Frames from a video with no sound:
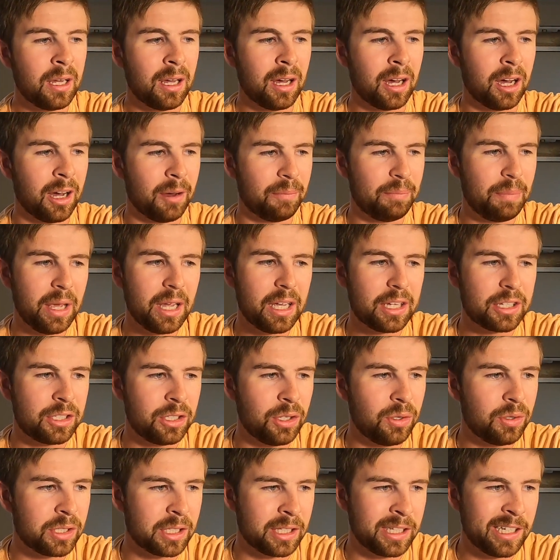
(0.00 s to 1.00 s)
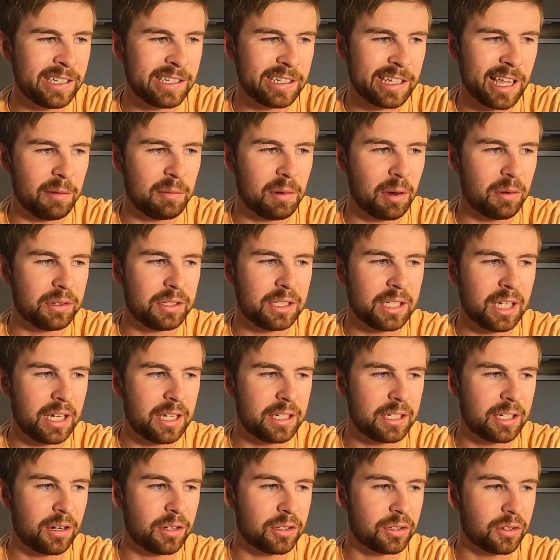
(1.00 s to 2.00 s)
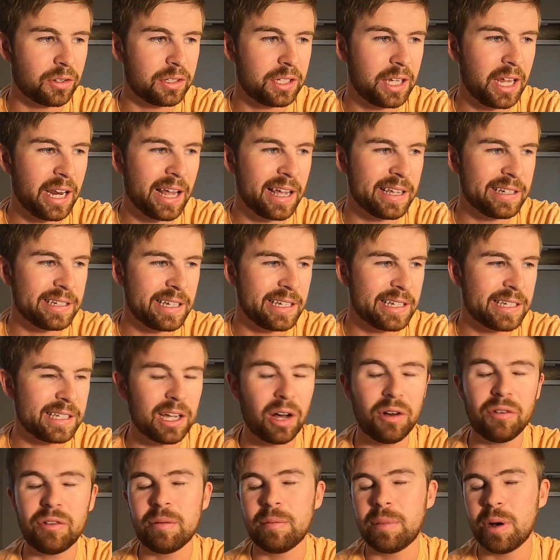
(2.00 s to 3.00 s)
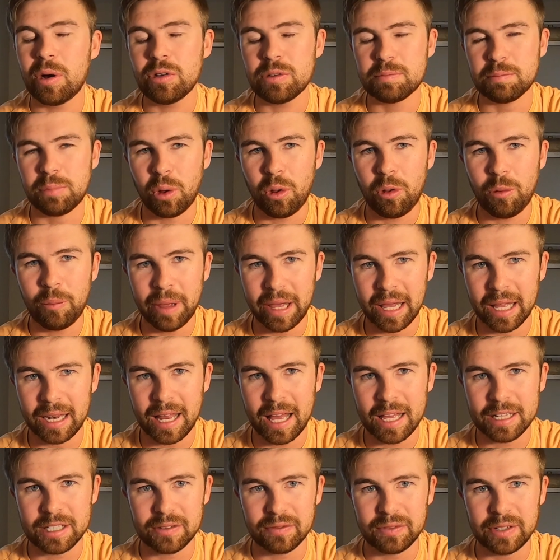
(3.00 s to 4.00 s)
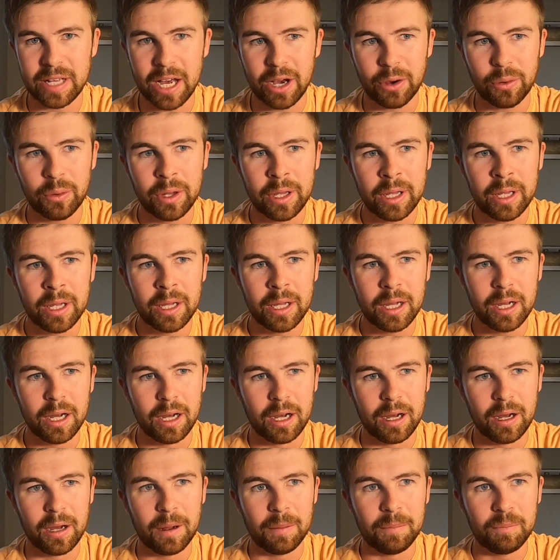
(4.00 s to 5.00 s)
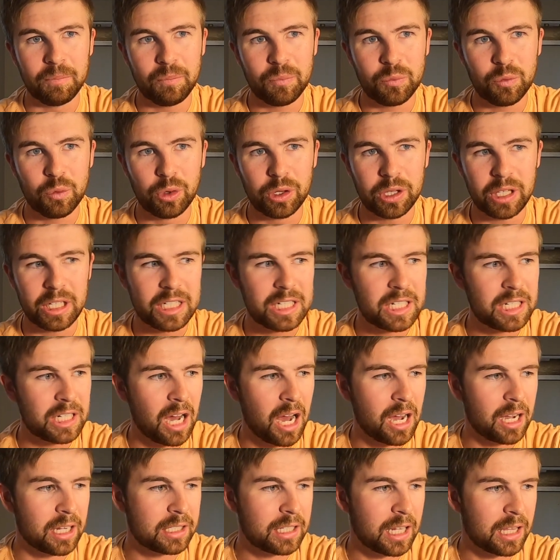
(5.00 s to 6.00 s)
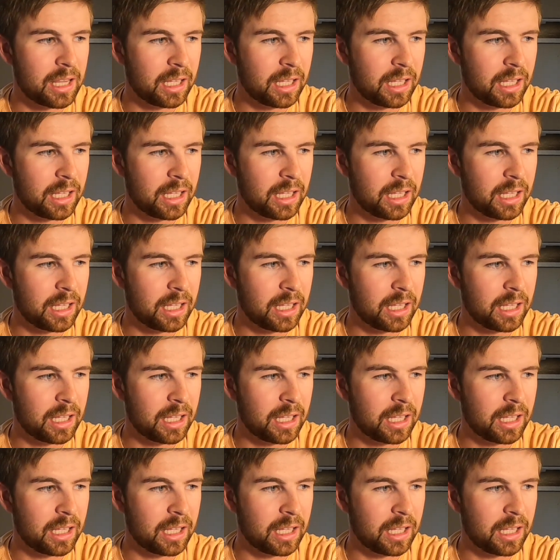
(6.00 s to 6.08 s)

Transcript: Um, biggest news in this game, I would say, is Arizona State has a self-imposed bowl ban as of now um, really sucks.